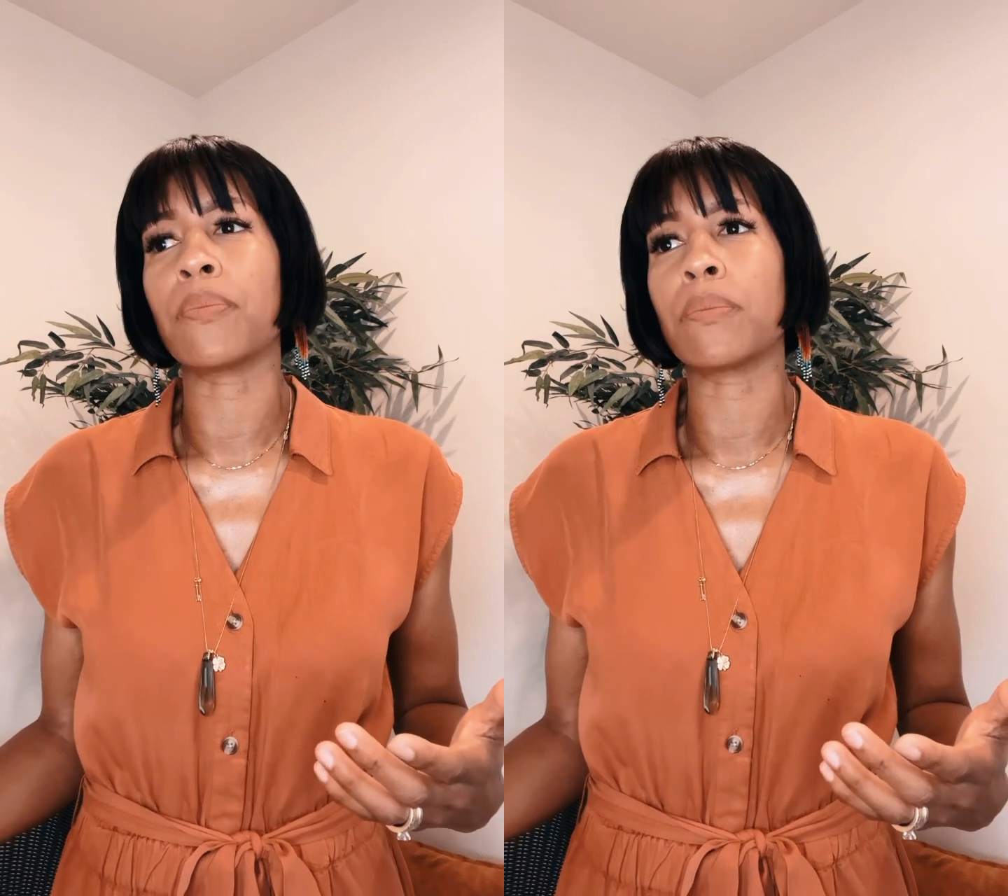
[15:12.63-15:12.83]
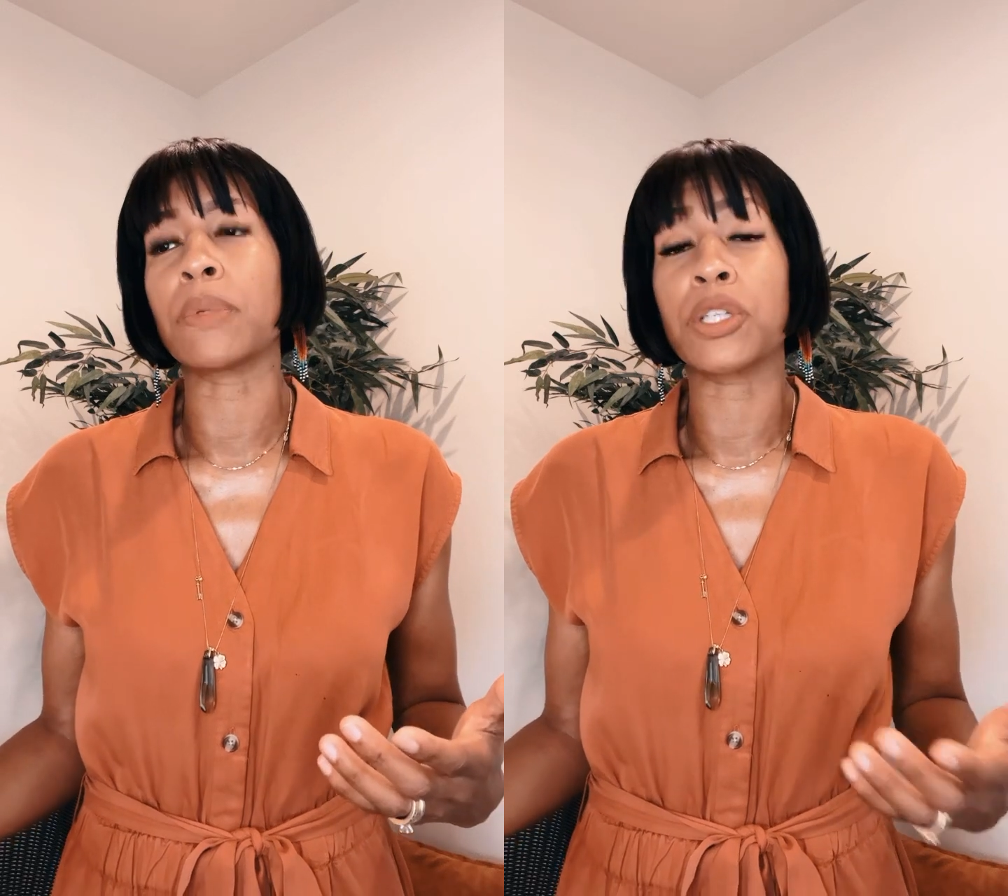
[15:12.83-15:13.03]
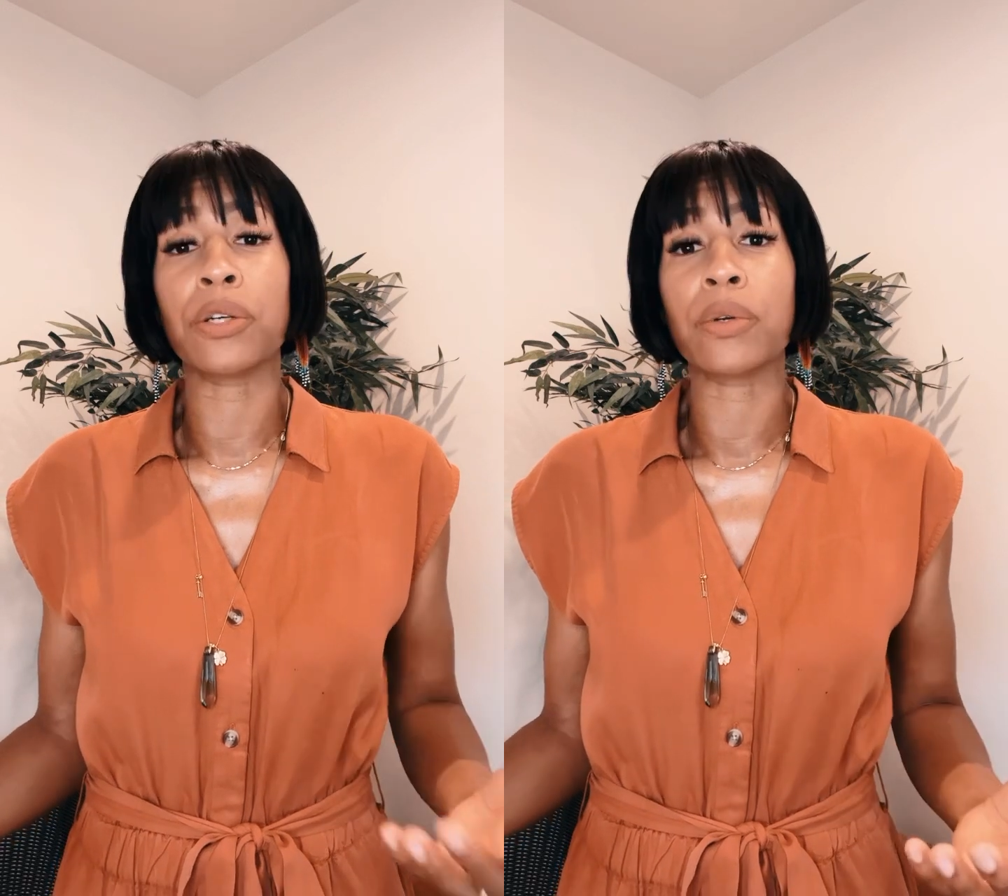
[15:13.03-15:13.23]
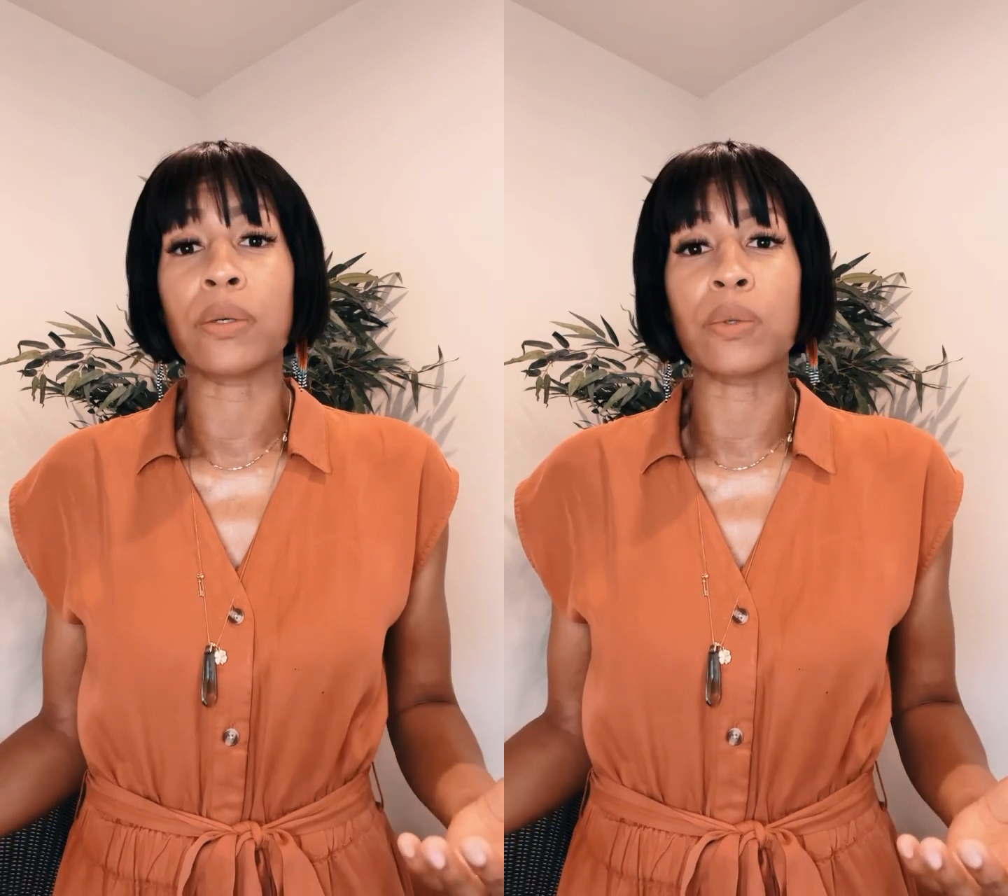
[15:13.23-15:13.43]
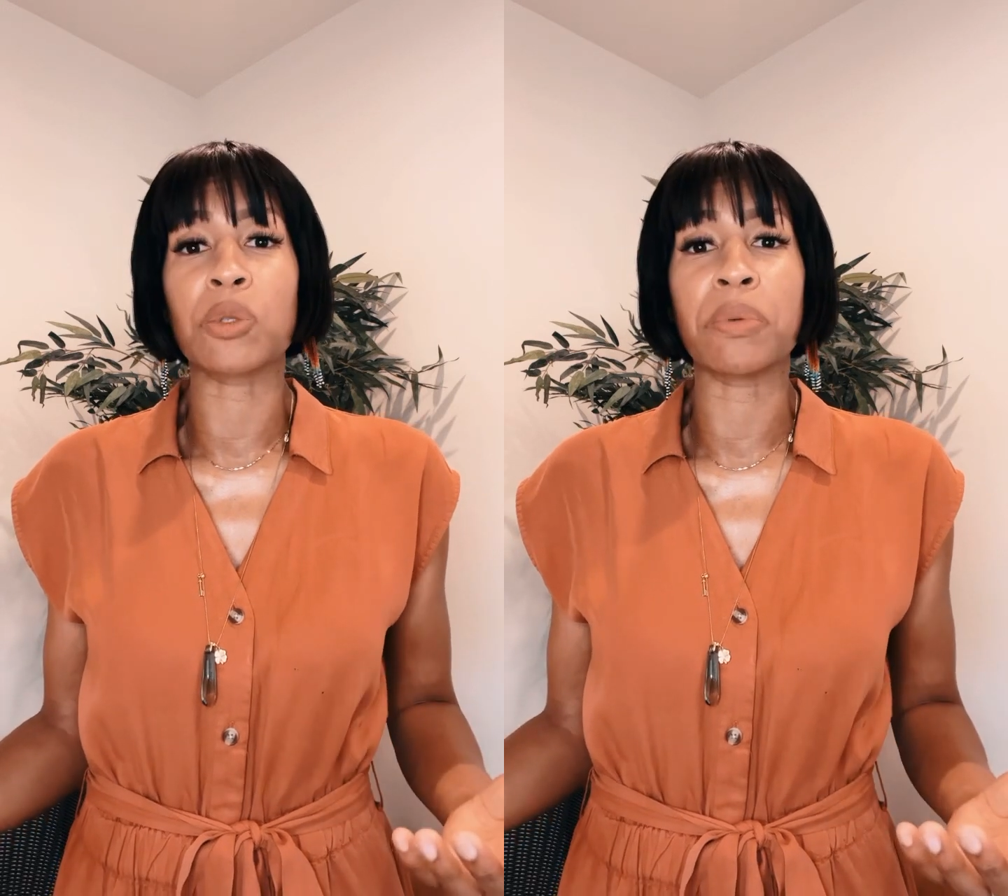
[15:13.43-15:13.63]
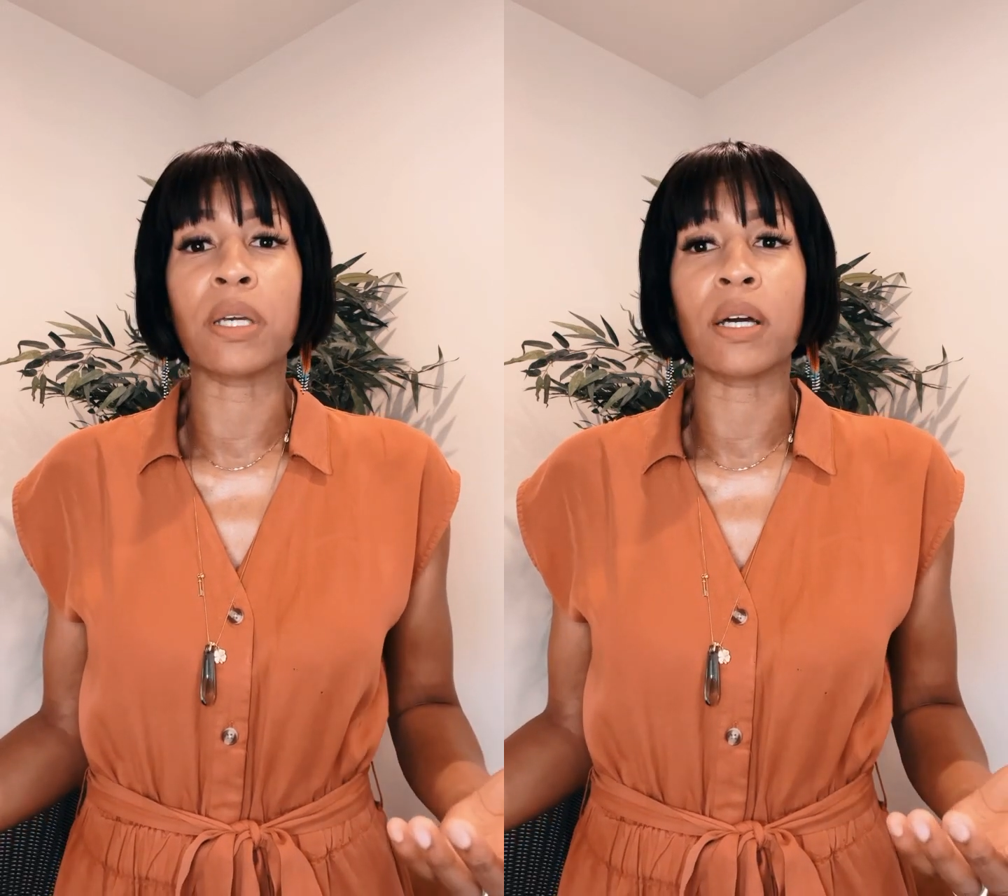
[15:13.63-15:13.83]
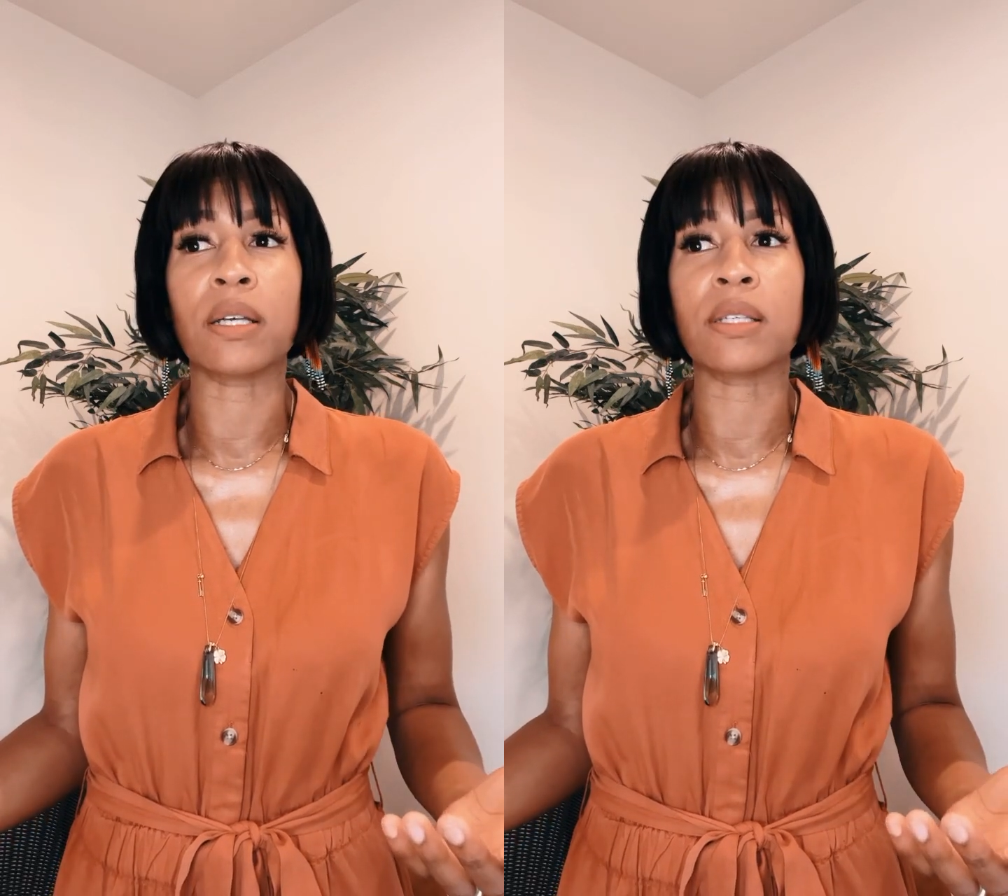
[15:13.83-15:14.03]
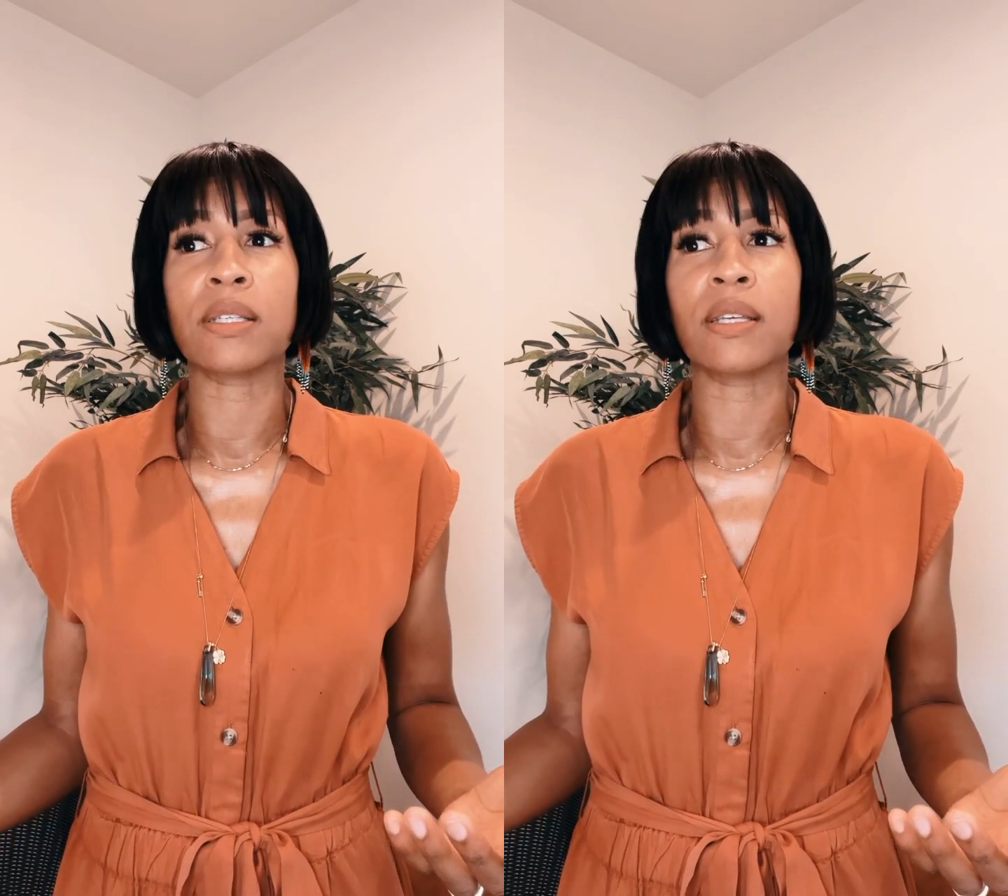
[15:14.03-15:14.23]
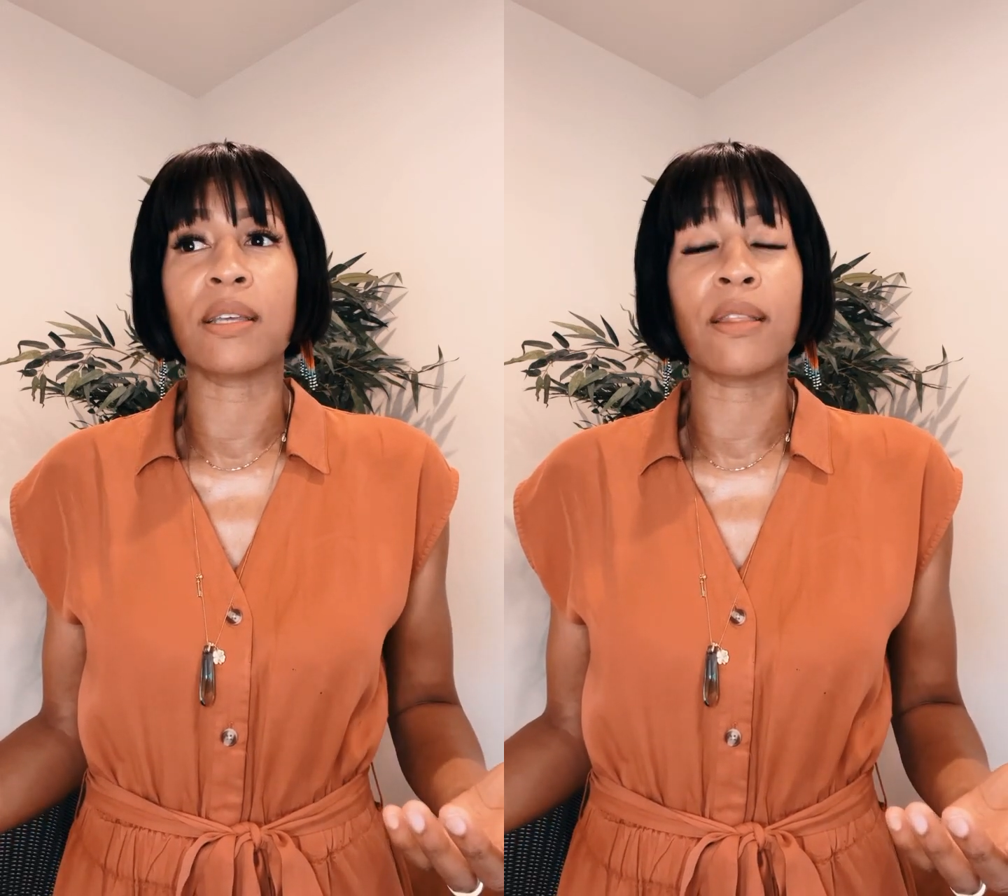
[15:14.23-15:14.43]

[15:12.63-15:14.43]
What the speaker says: materials, because